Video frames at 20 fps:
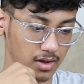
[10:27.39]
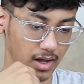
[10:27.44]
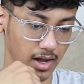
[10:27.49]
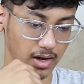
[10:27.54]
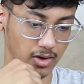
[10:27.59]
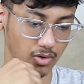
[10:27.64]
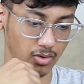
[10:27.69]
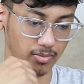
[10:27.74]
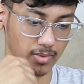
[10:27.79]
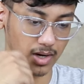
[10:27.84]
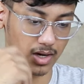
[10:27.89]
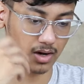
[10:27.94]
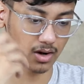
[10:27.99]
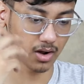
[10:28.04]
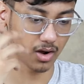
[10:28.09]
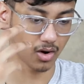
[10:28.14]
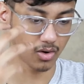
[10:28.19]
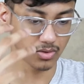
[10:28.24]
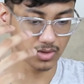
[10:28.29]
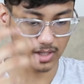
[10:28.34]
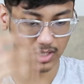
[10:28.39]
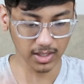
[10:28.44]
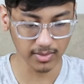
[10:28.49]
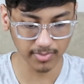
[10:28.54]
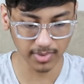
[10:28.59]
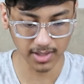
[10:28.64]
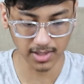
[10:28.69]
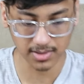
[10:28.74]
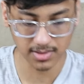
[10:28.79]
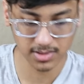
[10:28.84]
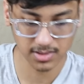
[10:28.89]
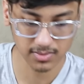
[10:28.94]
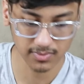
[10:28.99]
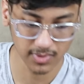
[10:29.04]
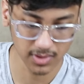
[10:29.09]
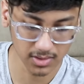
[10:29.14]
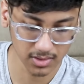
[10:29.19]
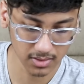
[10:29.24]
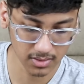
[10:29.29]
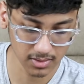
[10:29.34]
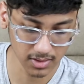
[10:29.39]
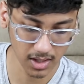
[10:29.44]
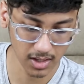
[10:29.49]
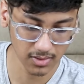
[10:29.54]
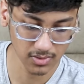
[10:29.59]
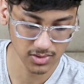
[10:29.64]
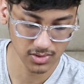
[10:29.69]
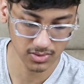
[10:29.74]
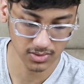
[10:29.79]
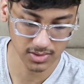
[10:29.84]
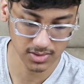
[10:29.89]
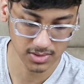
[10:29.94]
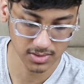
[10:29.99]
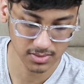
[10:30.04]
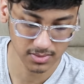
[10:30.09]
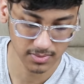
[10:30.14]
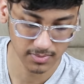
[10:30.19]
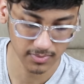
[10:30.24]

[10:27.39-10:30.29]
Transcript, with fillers: and no matter how deep it is with the nine of swords